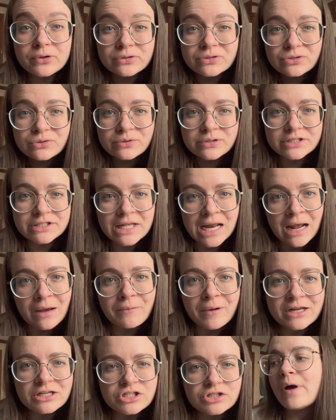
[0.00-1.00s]
bookstores that I
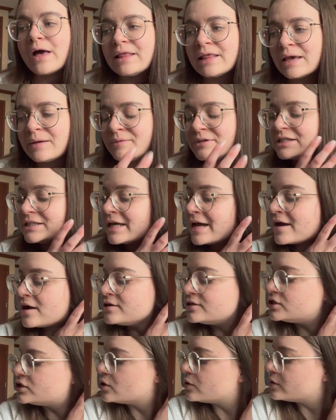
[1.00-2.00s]
went to while I was
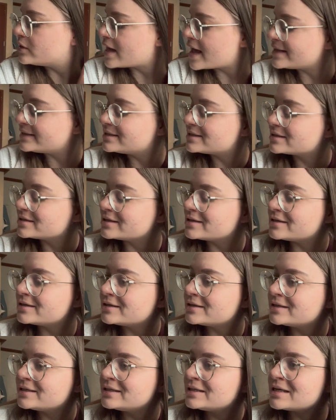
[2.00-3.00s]
there, so that's
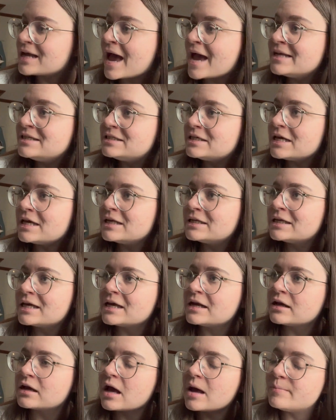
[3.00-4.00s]
good. I did
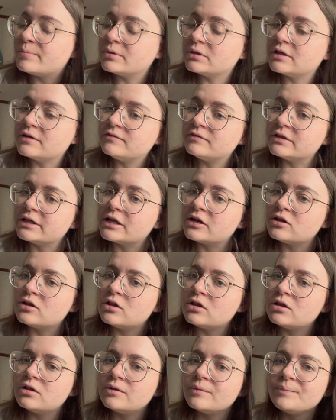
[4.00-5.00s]
get a couple of
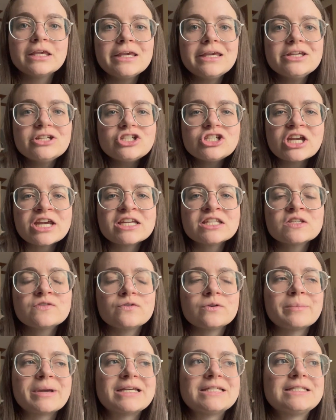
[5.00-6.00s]
little keychains
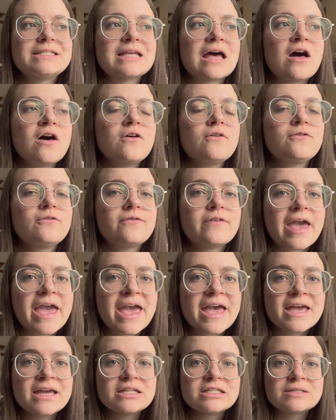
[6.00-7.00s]
for myself
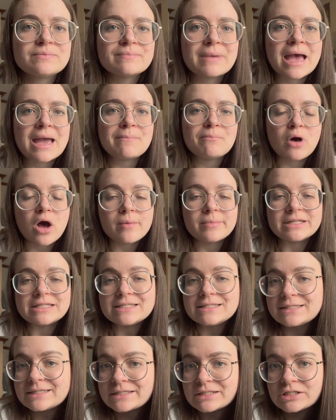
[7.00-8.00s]
and my mom
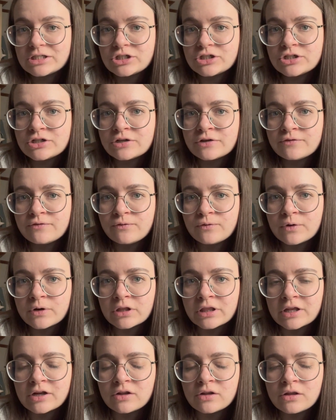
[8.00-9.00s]
and sister
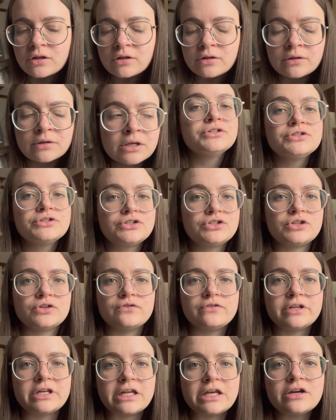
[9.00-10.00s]
for little
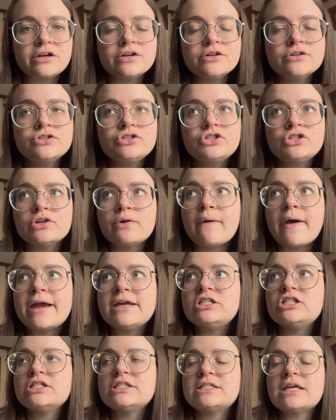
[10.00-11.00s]
souvenirs, so
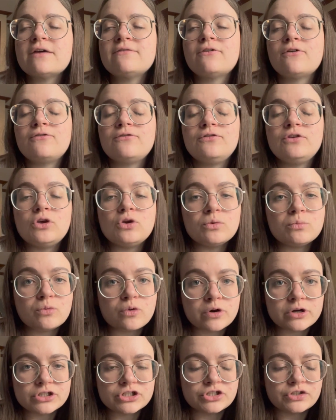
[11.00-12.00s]
I just have a few
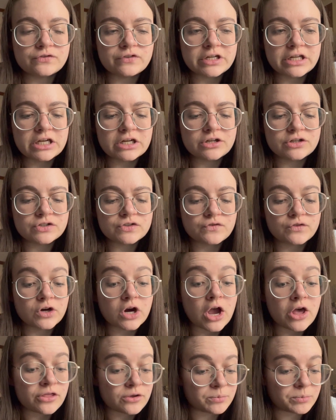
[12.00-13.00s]
more souvenirs
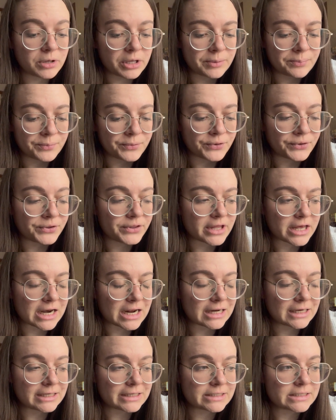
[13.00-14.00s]
for other people that
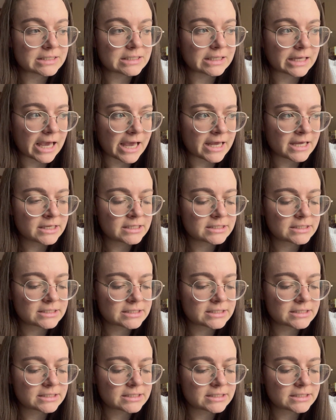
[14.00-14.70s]
I need to get.